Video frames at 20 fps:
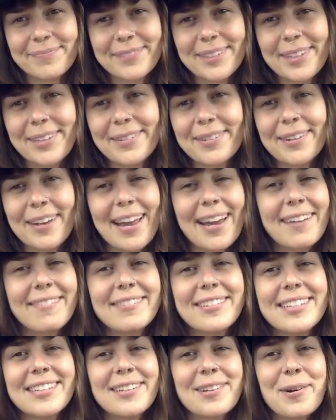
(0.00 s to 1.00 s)
You don't
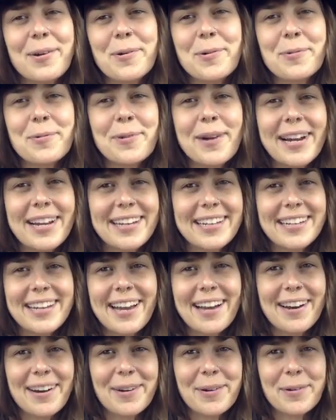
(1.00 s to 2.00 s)
have to know right
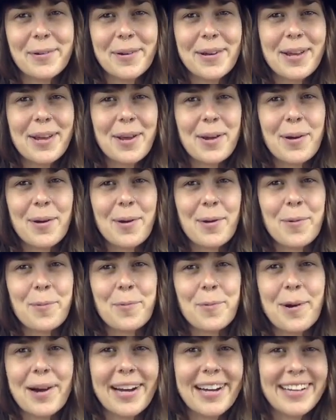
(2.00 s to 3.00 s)
now
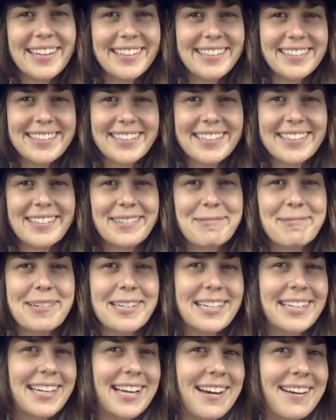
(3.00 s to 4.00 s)
why it's going to
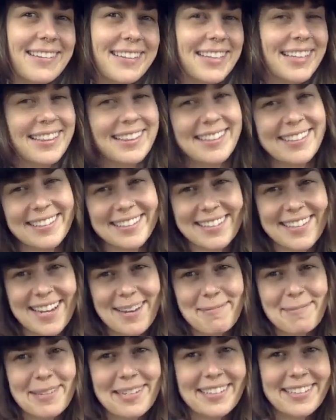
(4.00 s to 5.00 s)
work out that this
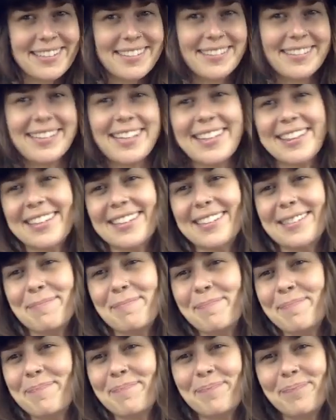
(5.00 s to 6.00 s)
happened so that this
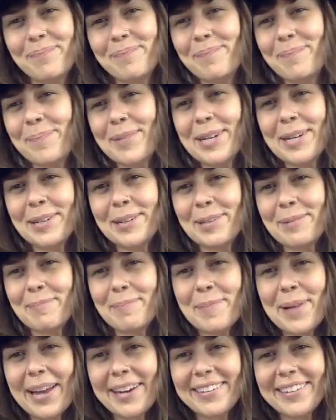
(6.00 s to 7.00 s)
bigger
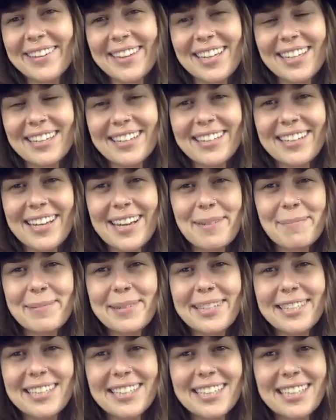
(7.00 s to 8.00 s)
and better thing could
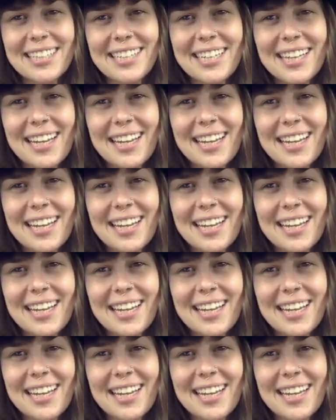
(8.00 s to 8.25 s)
happen.